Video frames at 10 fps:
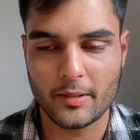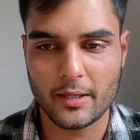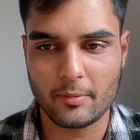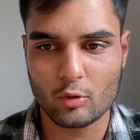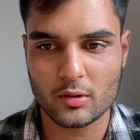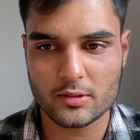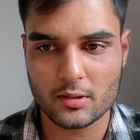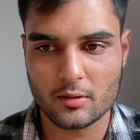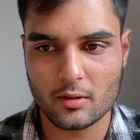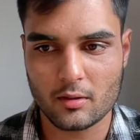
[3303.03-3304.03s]
been able to
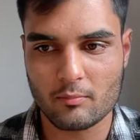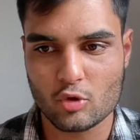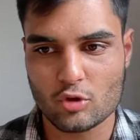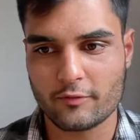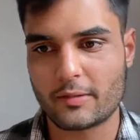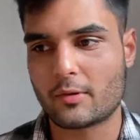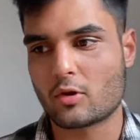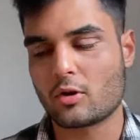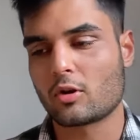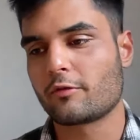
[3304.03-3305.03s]
answer most of them
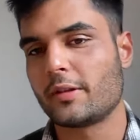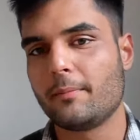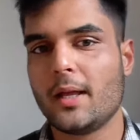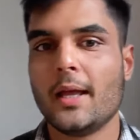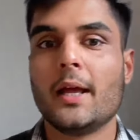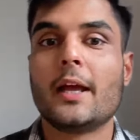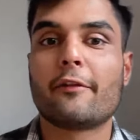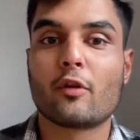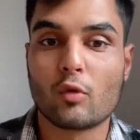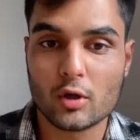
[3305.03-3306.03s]
or all of them.
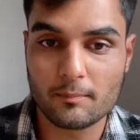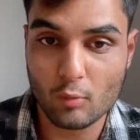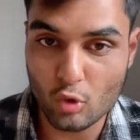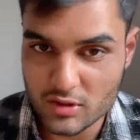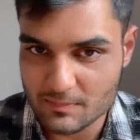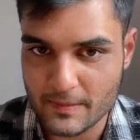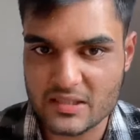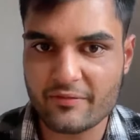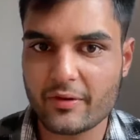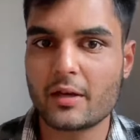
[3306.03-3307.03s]
If you want more
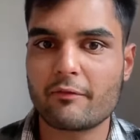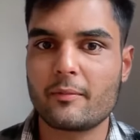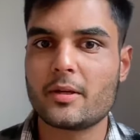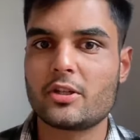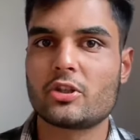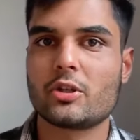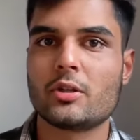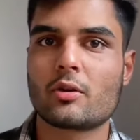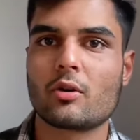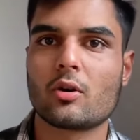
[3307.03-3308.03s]
specific
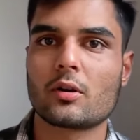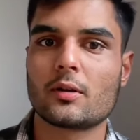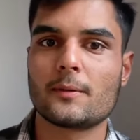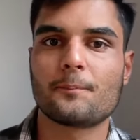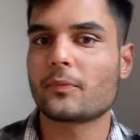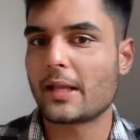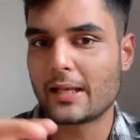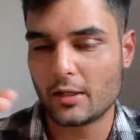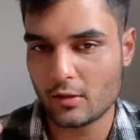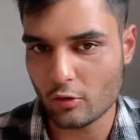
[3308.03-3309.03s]
information on
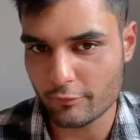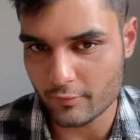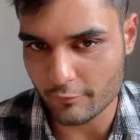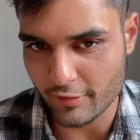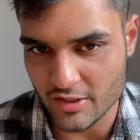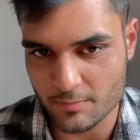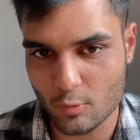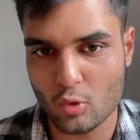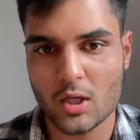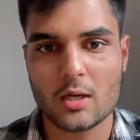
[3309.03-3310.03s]
any of the French
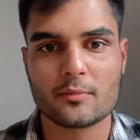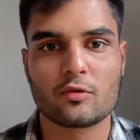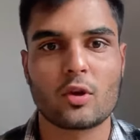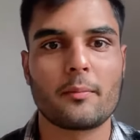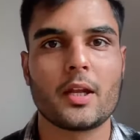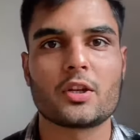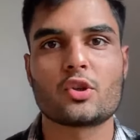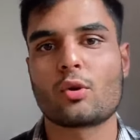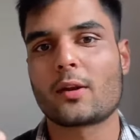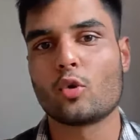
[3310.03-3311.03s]
programs for
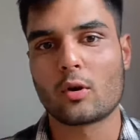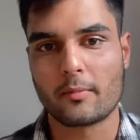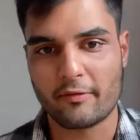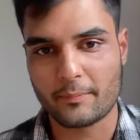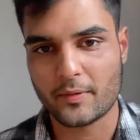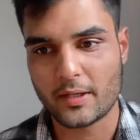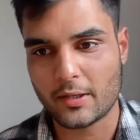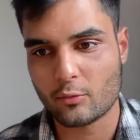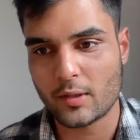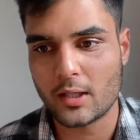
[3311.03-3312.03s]
immigration, you can go on my website
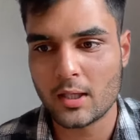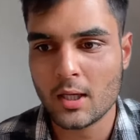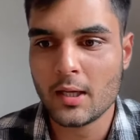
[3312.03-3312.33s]
as well,